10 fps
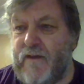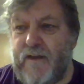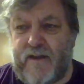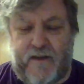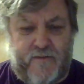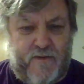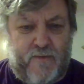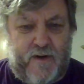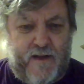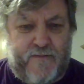It can give you
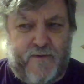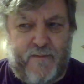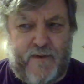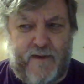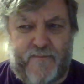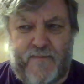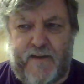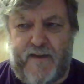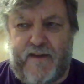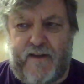relief from uh,
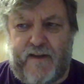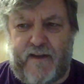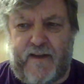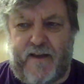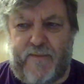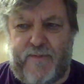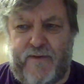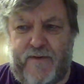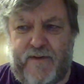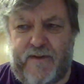
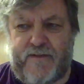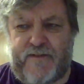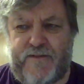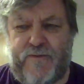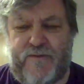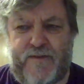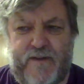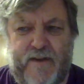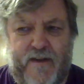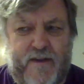heartburn and soothes
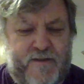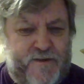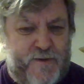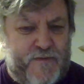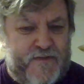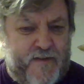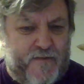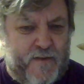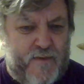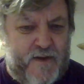soothes the
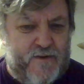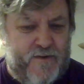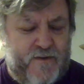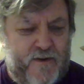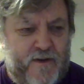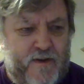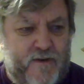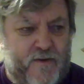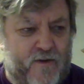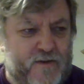inflammation
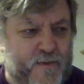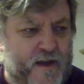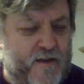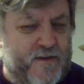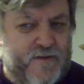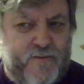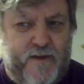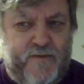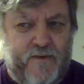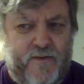caused by acid
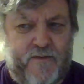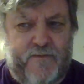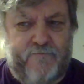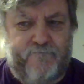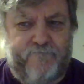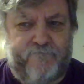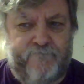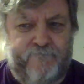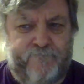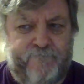reflux,
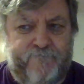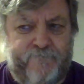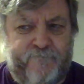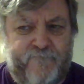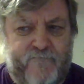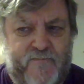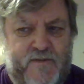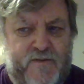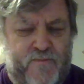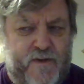which
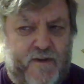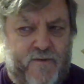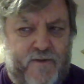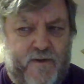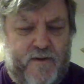is really good.